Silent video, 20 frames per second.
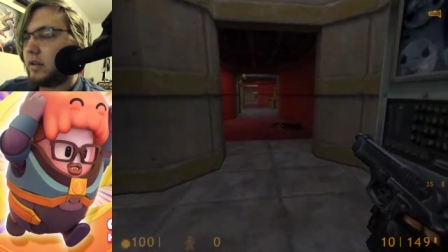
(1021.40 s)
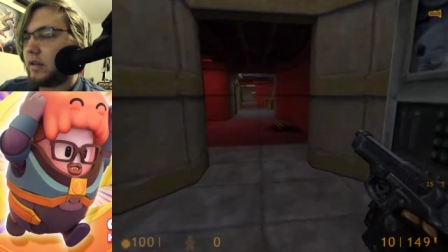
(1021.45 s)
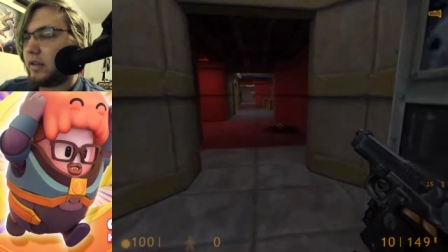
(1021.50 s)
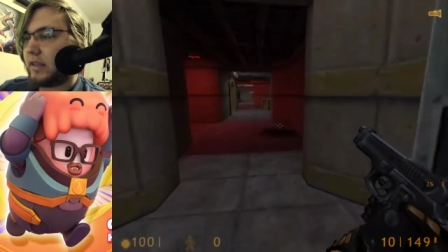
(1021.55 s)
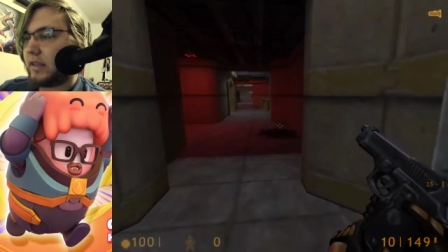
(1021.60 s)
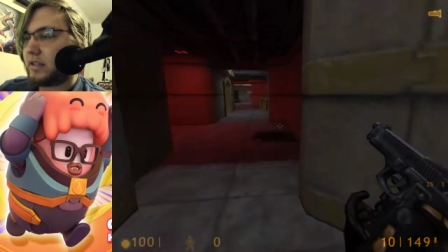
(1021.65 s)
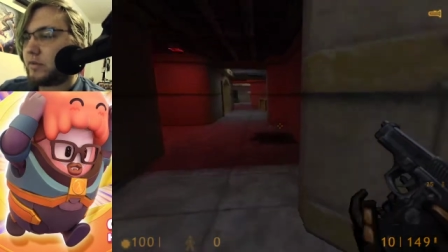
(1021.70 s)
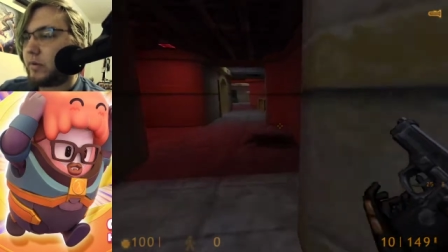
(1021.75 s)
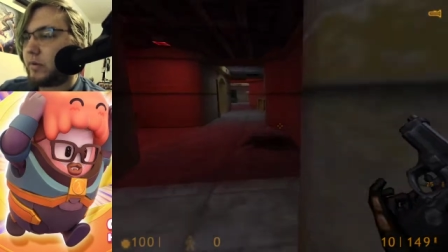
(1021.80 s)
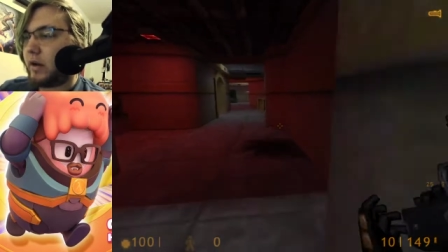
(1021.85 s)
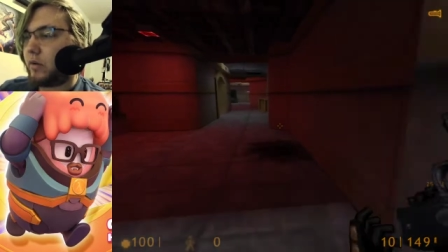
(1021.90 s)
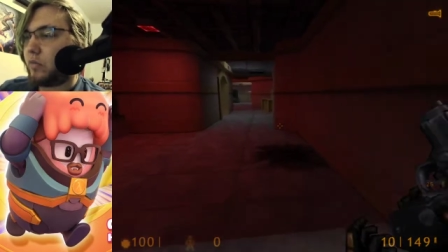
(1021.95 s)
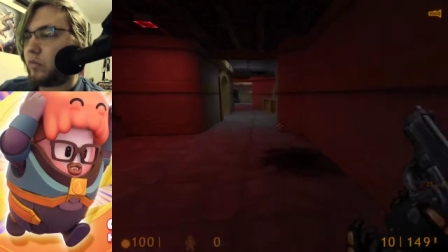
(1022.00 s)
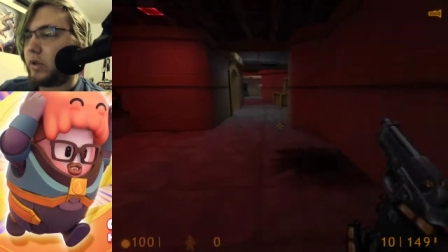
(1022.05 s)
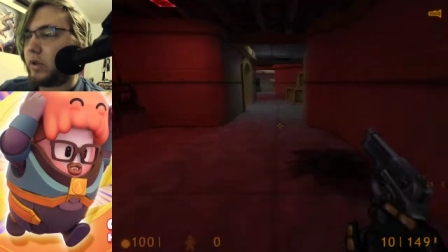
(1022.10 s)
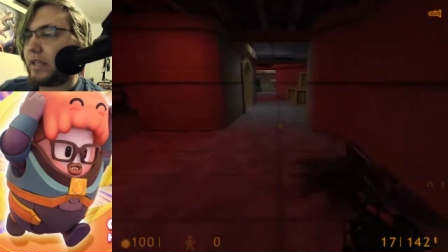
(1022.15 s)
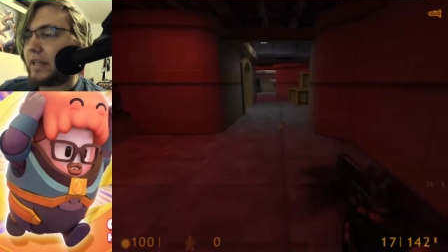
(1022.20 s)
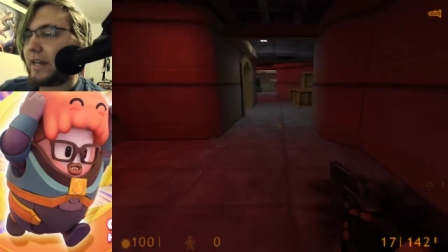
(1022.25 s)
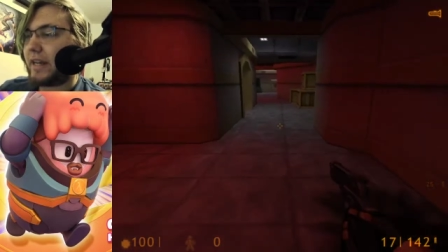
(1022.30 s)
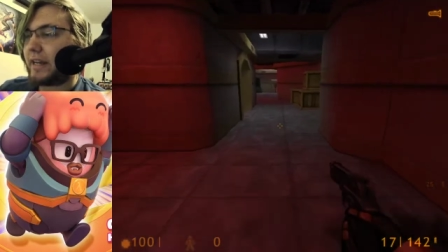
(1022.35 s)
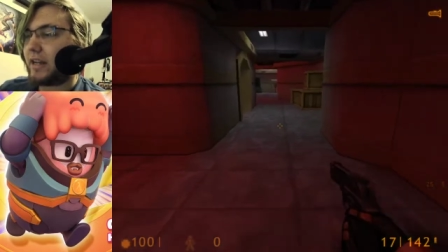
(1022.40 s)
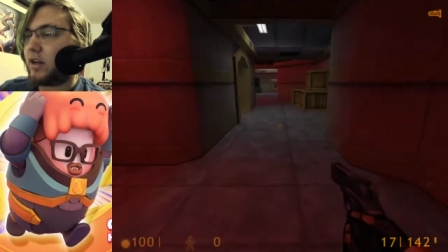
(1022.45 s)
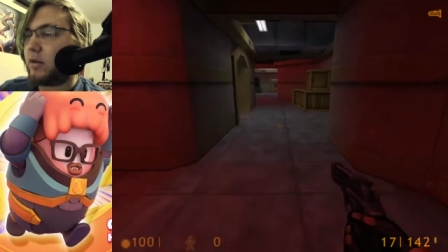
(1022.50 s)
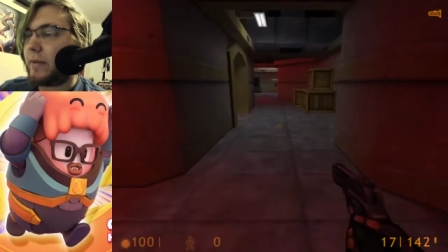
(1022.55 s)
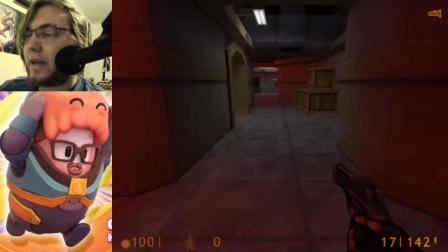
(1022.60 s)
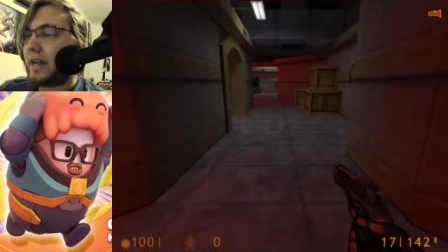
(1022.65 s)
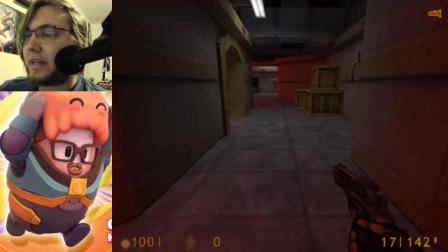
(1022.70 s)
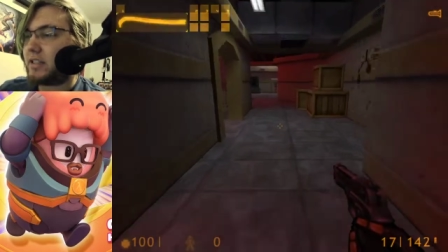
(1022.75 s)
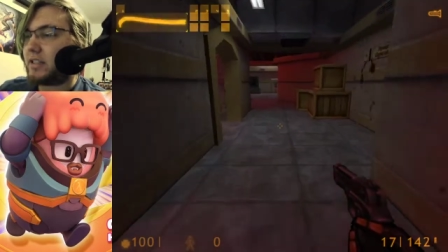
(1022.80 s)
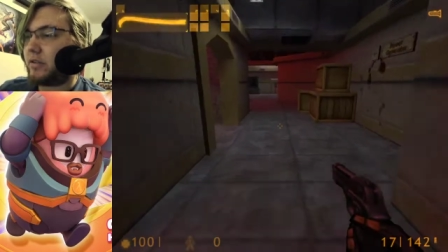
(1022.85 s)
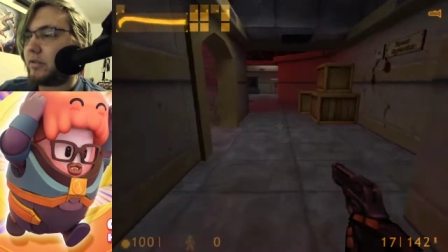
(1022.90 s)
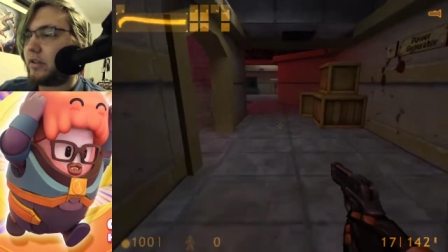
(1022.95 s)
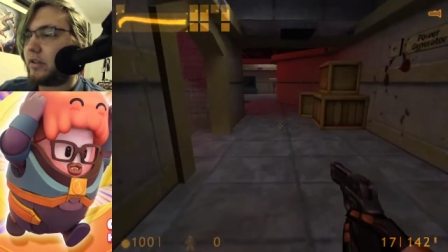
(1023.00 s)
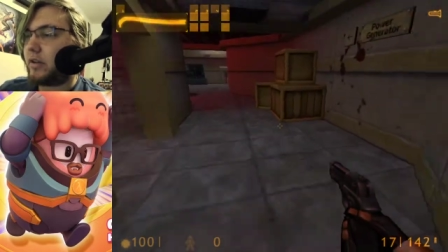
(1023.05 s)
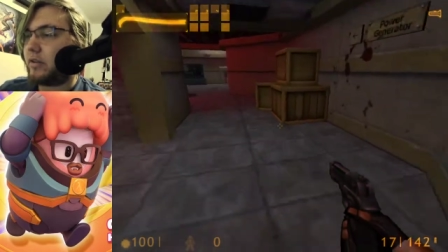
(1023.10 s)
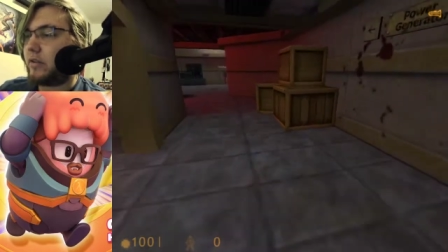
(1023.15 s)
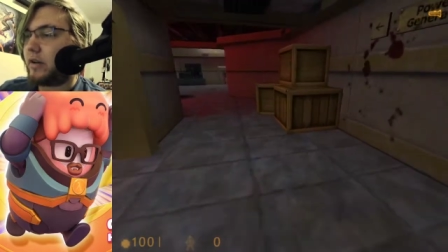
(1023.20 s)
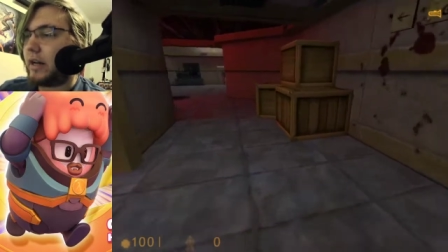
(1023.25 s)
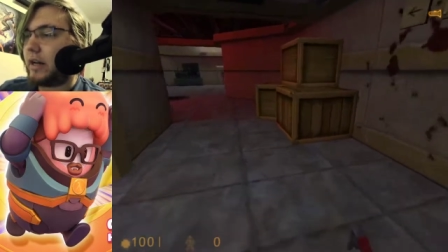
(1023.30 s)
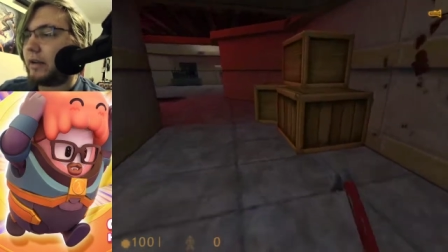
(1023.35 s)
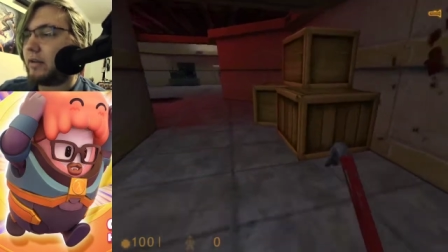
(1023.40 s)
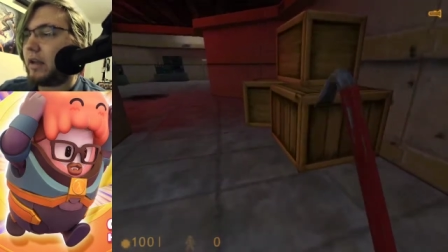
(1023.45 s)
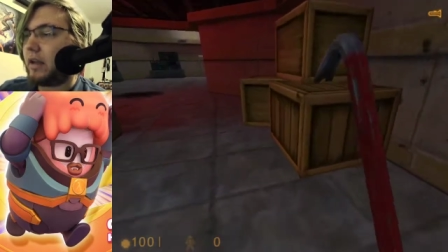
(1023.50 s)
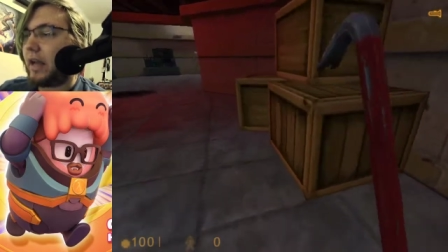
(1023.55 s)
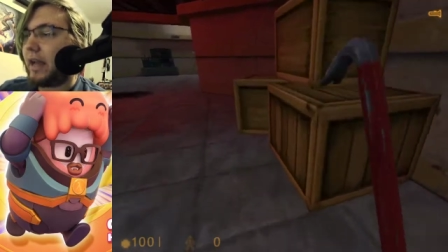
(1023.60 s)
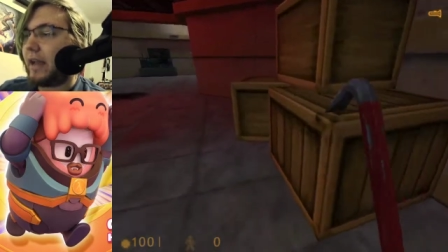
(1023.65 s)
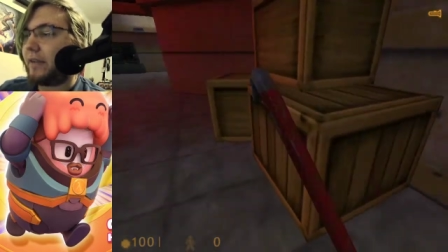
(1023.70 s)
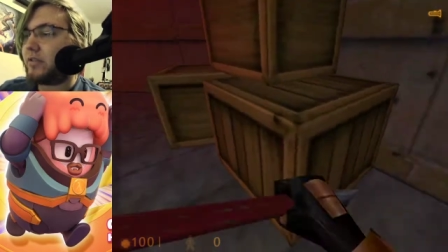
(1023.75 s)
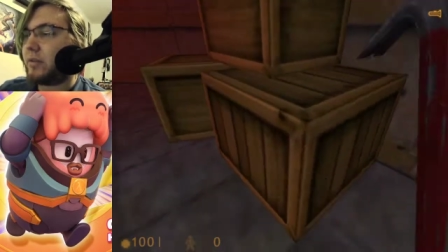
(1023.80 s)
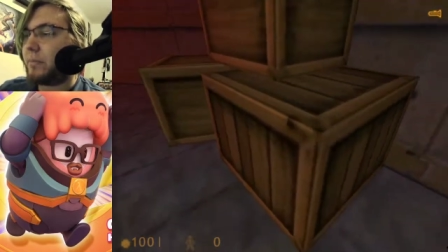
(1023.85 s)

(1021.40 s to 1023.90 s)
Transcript: That's what I really gotta go back to, though. I, I have to